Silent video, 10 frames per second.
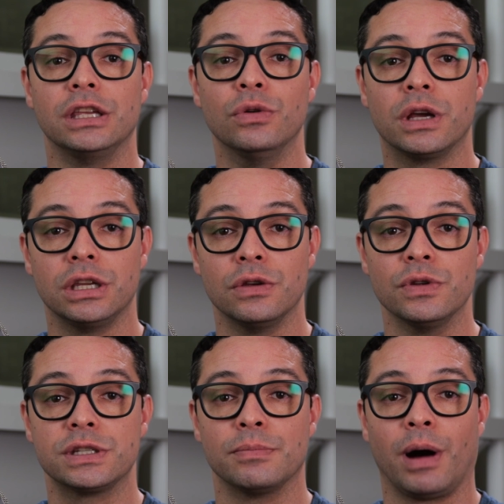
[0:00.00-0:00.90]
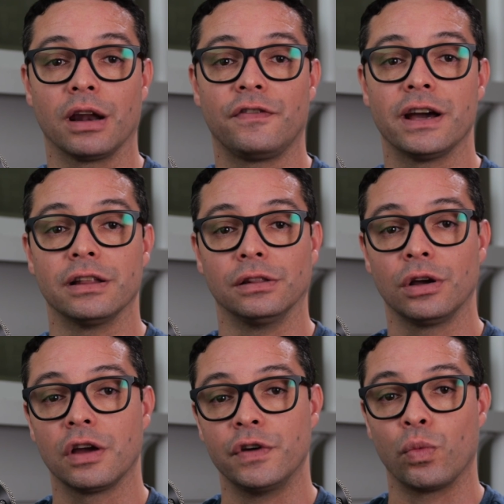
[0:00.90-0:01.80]
you can use to modify the
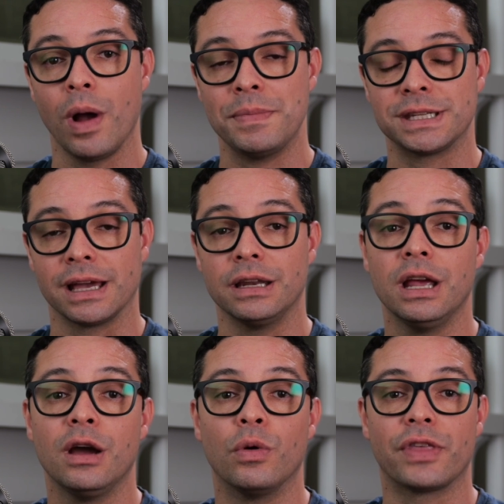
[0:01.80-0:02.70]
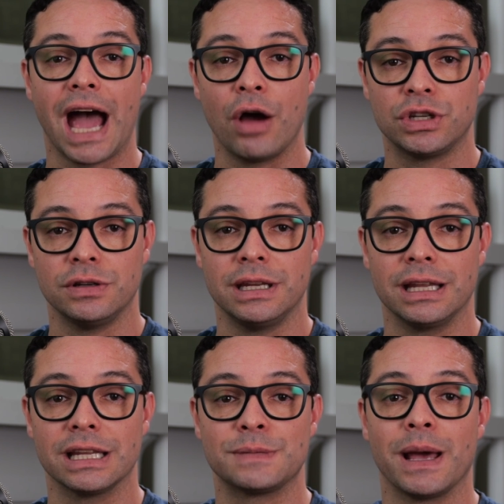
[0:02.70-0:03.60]
look of your website without you
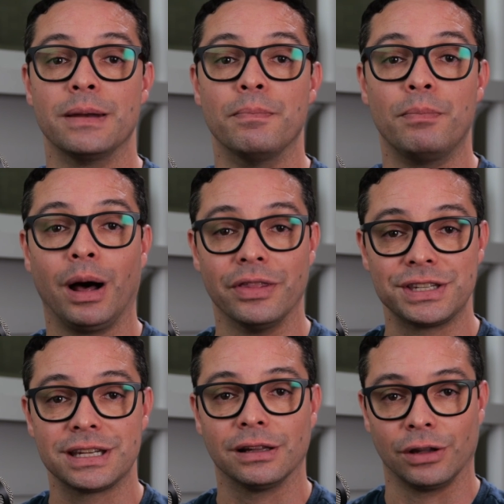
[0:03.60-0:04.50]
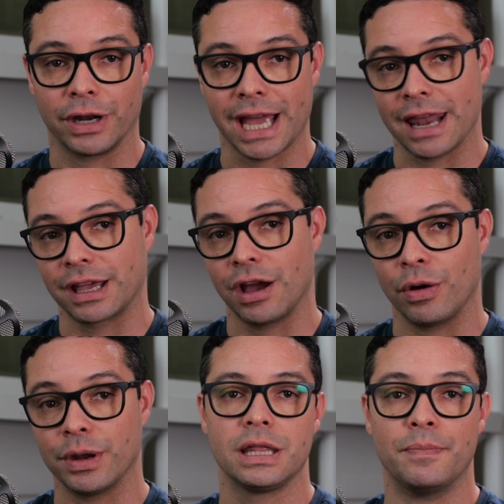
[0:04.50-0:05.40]
needing to spend months learning how to
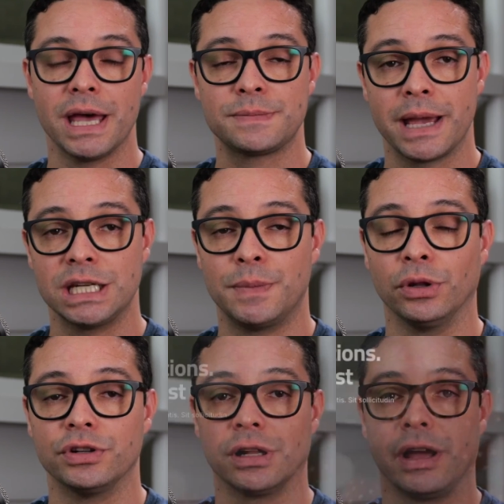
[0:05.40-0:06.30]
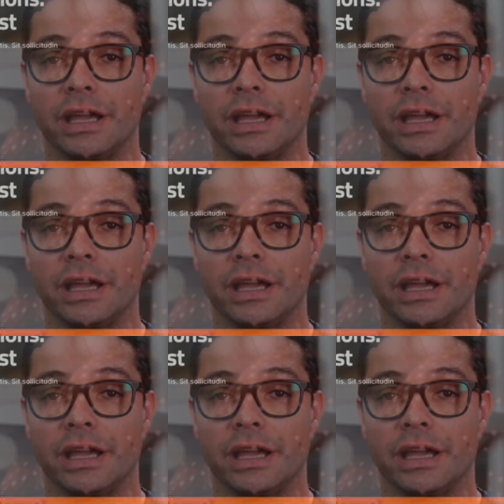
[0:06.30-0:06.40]
code. The best page builders allow